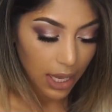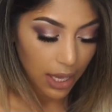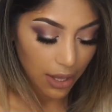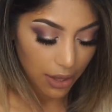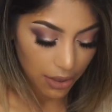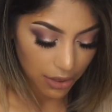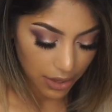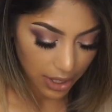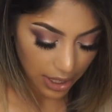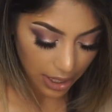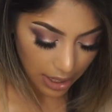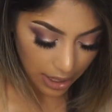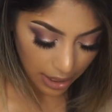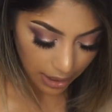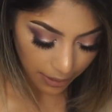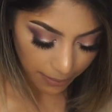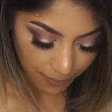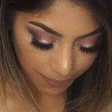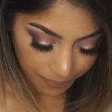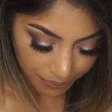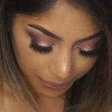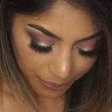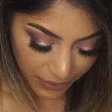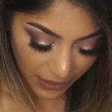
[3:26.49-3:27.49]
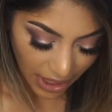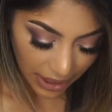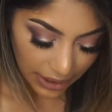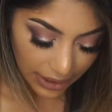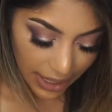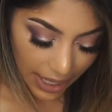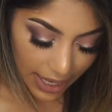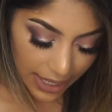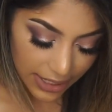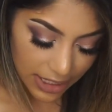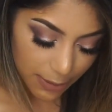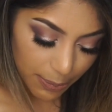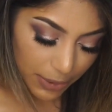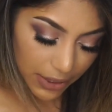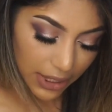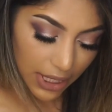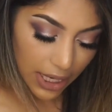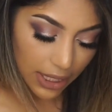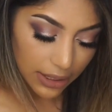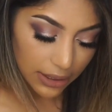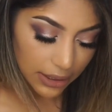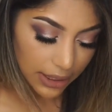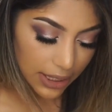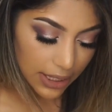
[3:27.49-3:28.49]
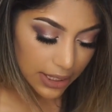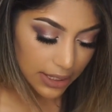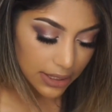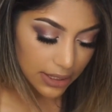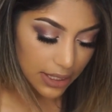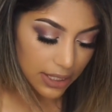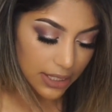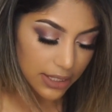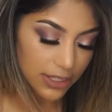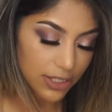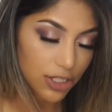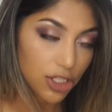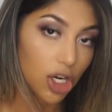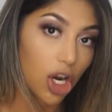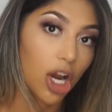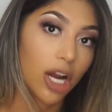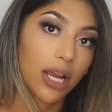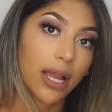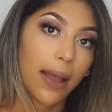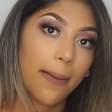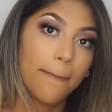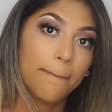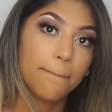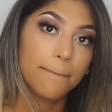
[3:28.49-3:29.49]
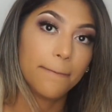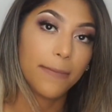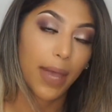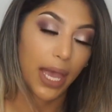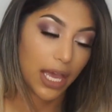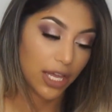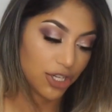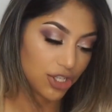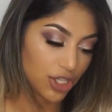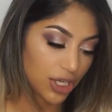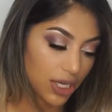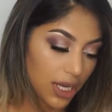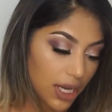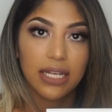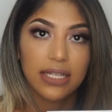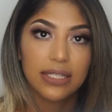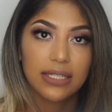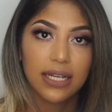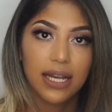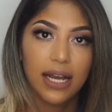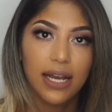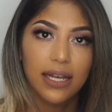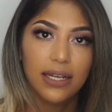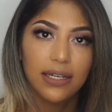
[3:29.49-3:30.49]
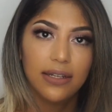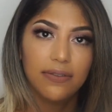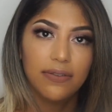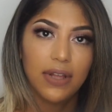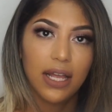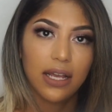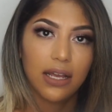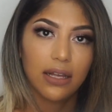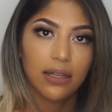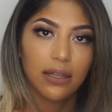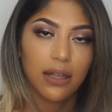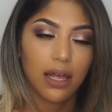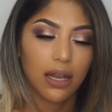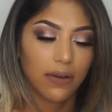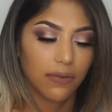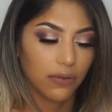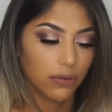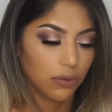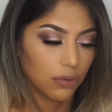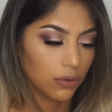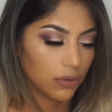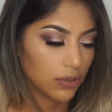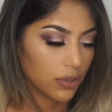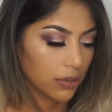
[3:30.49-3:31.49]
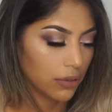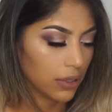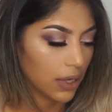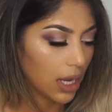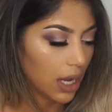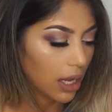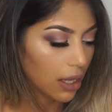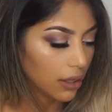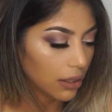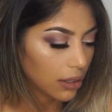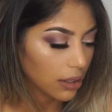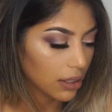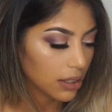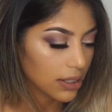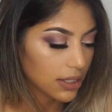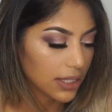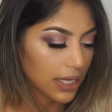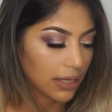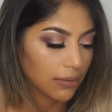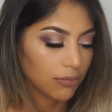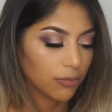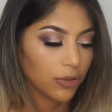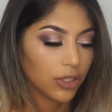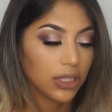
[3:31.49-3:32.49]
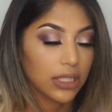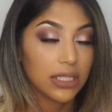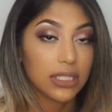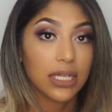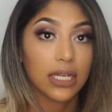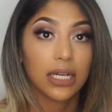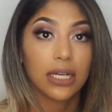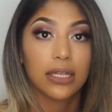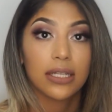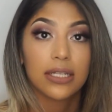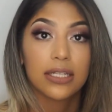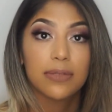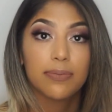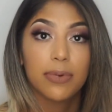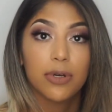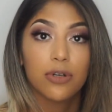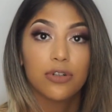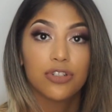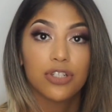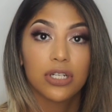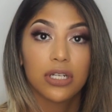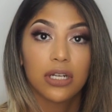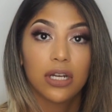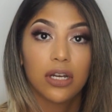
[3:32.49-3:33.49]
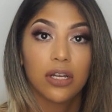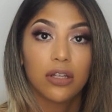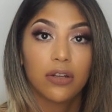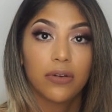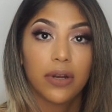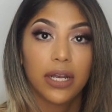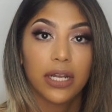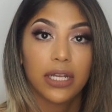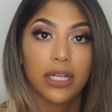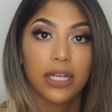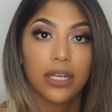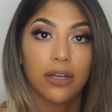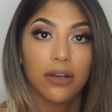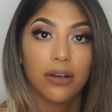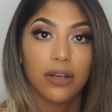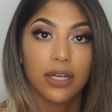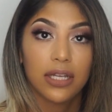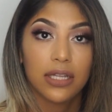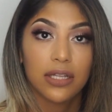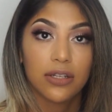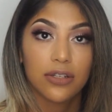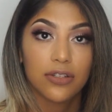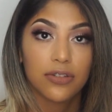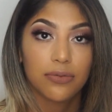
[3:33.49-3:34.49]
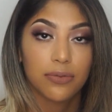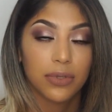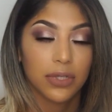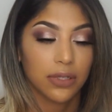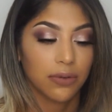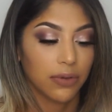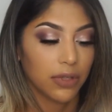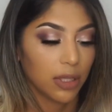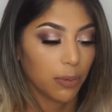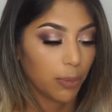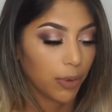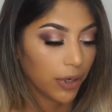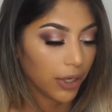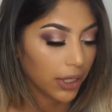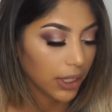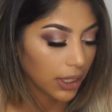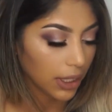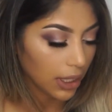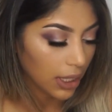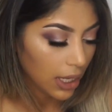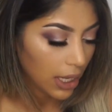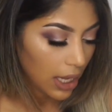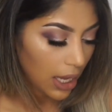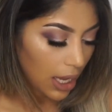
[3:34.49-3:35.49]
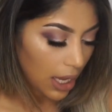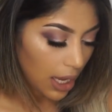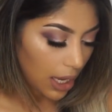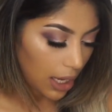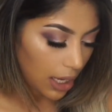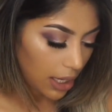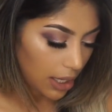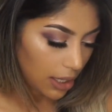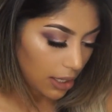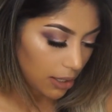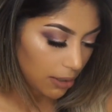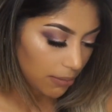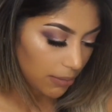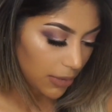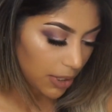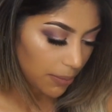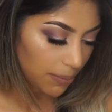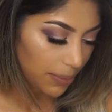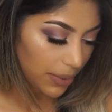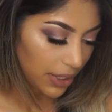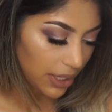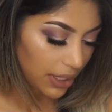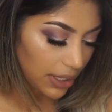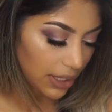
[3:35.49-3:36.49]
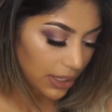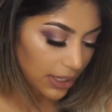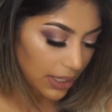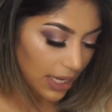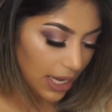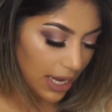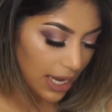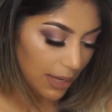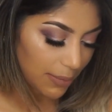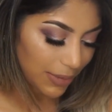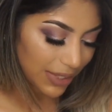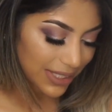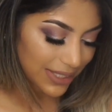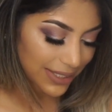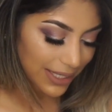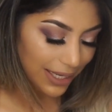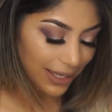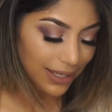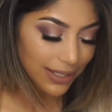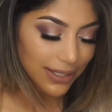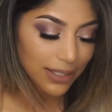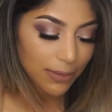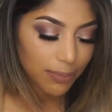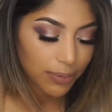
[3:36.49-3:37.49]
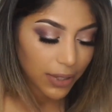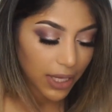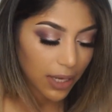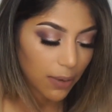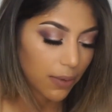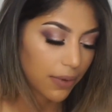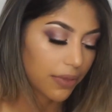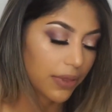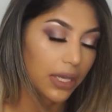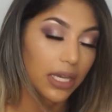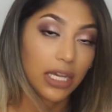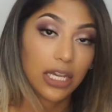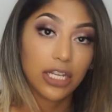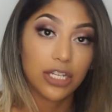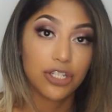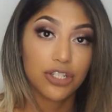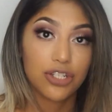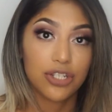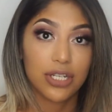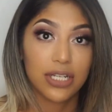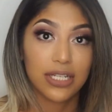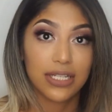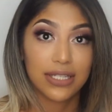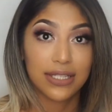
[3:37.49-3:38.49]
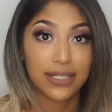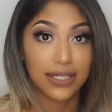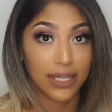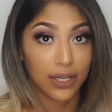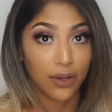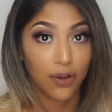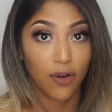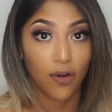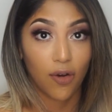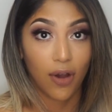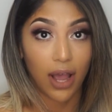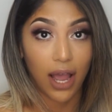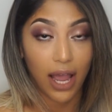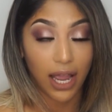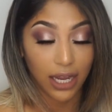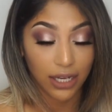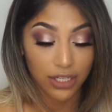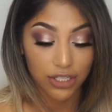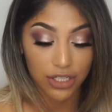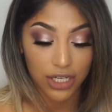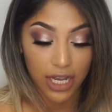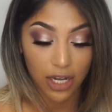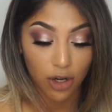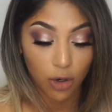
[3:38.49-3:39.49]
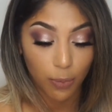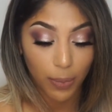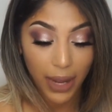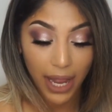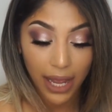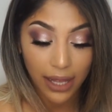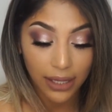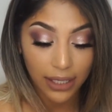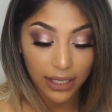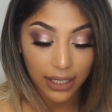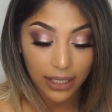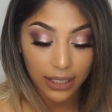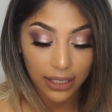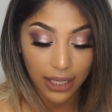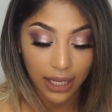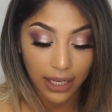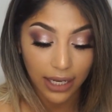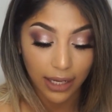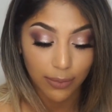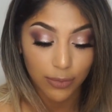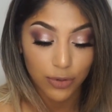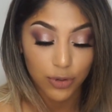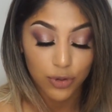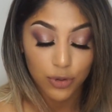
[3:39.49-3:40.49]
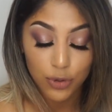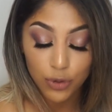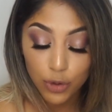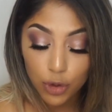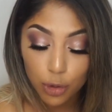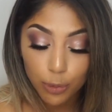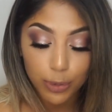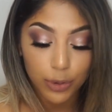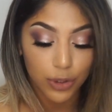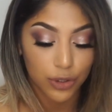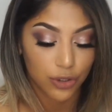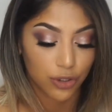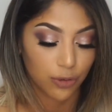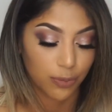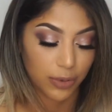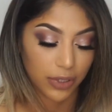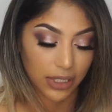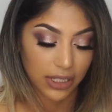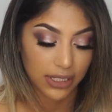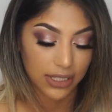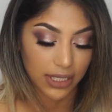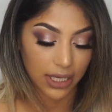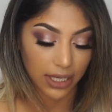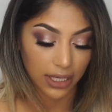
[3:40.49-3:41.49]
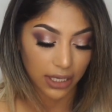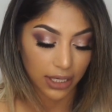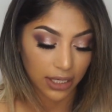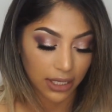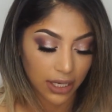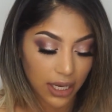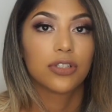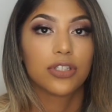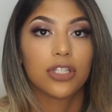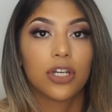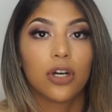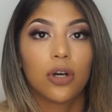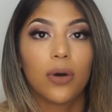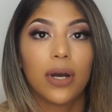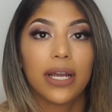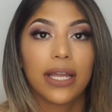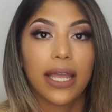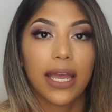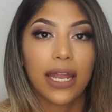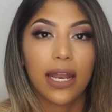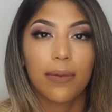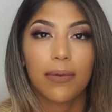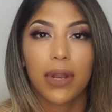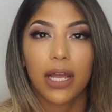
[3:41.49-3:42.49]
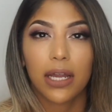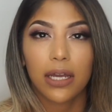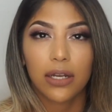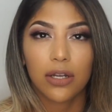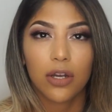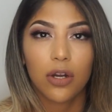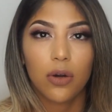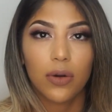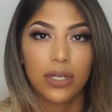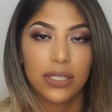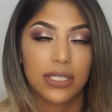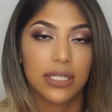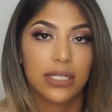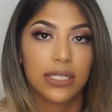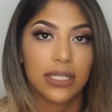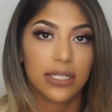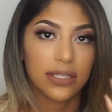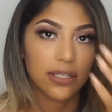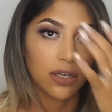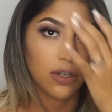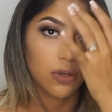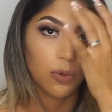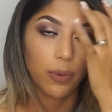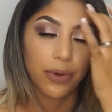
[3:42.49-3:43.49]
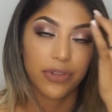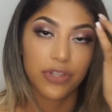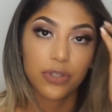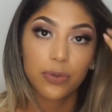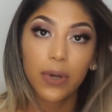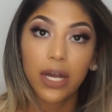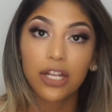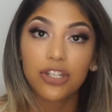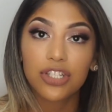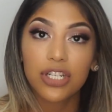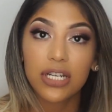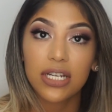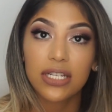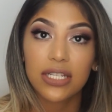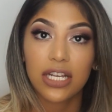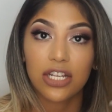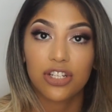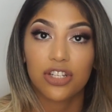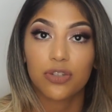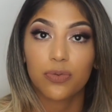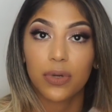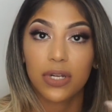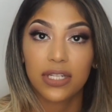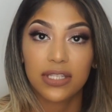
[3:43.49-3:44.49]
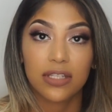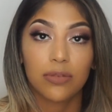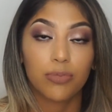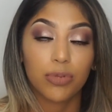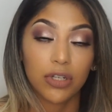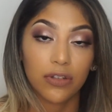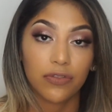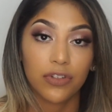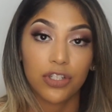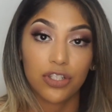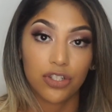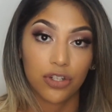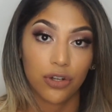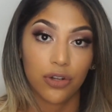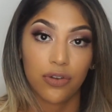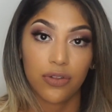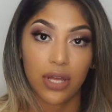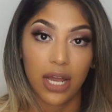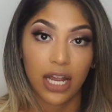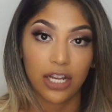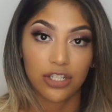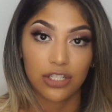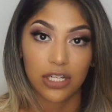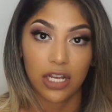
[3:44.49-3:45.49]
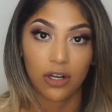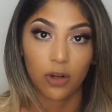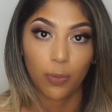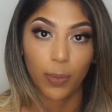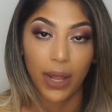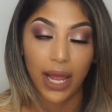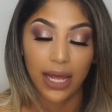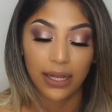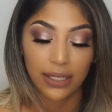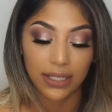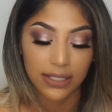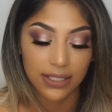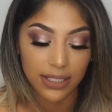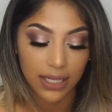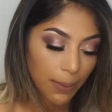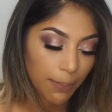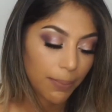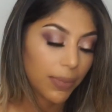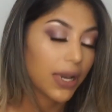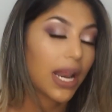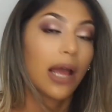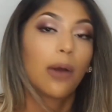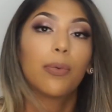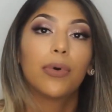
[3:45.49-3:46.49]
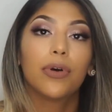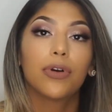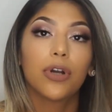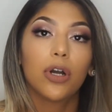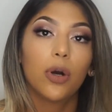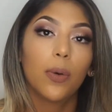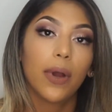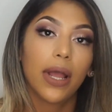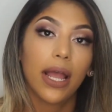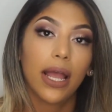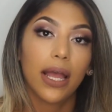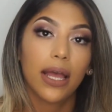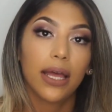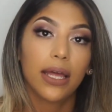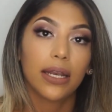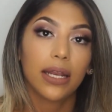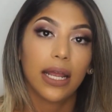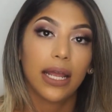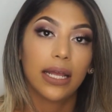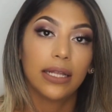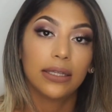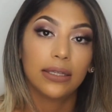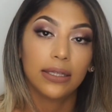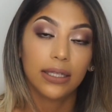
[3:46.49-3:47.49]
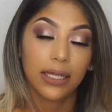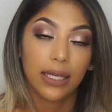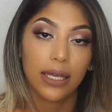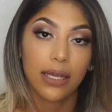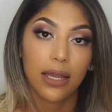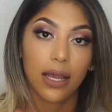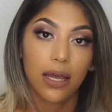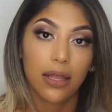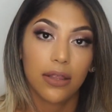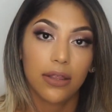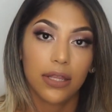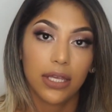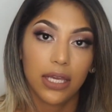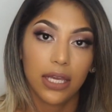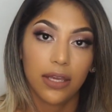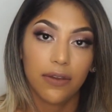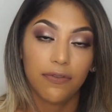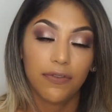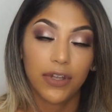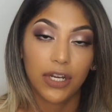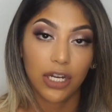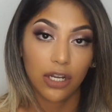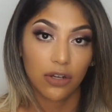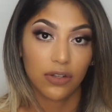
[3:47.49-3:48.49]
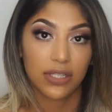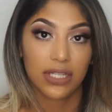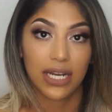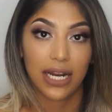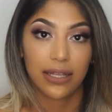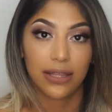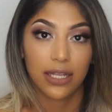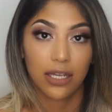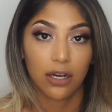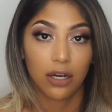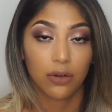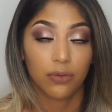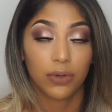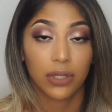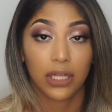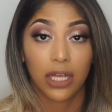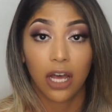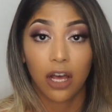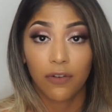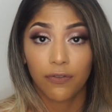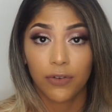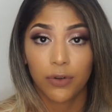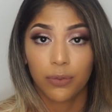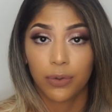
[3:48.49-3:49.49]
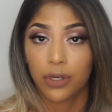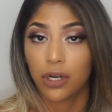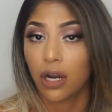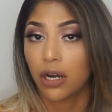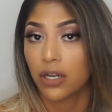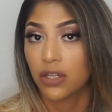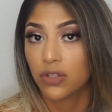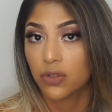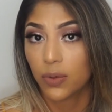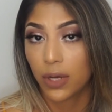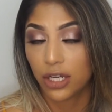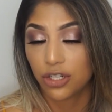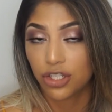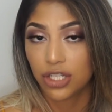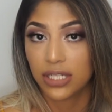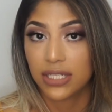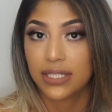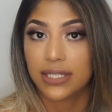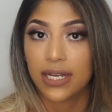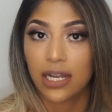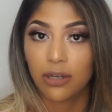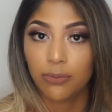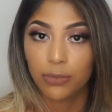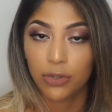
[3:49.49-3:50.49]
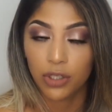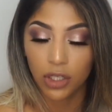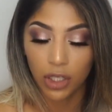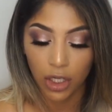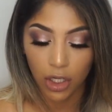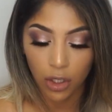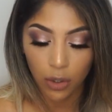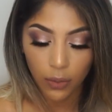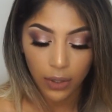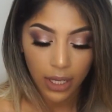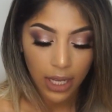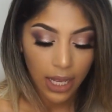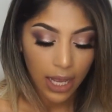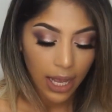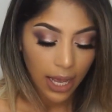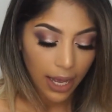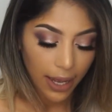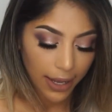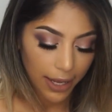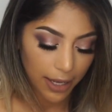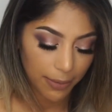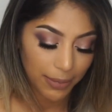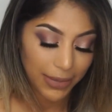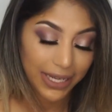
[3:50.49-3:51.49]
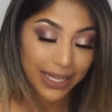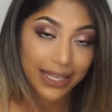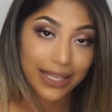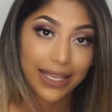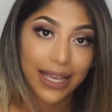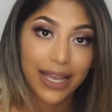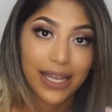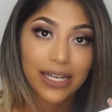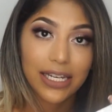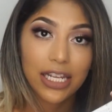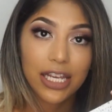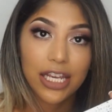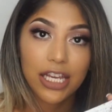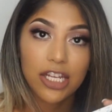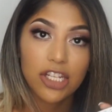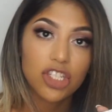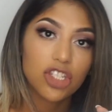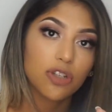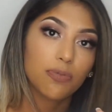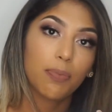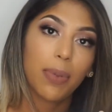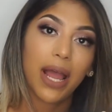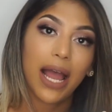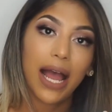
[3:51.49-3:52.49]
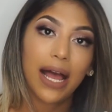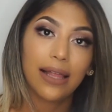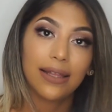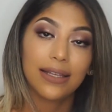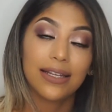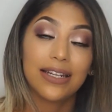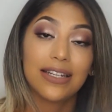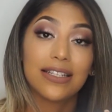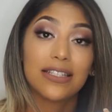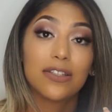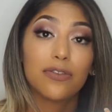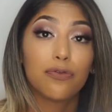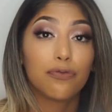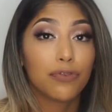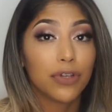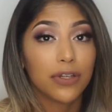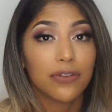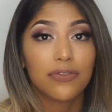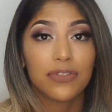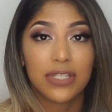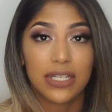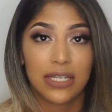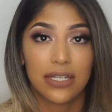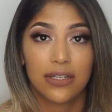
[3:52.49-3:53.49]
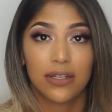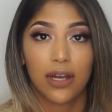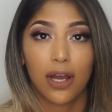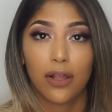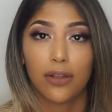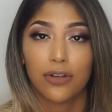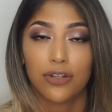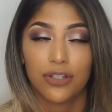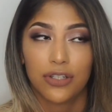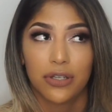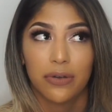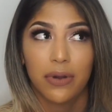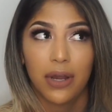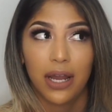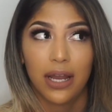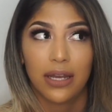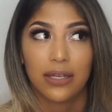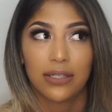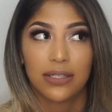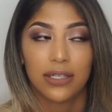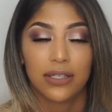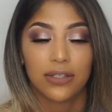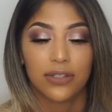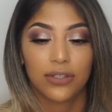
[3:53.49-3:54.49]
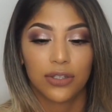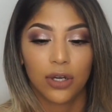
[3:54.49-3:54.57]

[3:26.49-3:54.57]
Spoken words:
And then last but not least is Dark Magic. It's kind of like a lot of cool tone colors. I'm really digging this potion color right here. It looks really, really pretty. But yeah, I'm excited to play with each single eyeshadow palette. Like, I'm super, super excited. So again, I'm not going to go into detail with swatches. I just wanted to briefly show you the eyeshadow palettes. But I will go ahead and link the videos that I think are really helpful regarding swatches down below. Again, each palette is $15, you guys.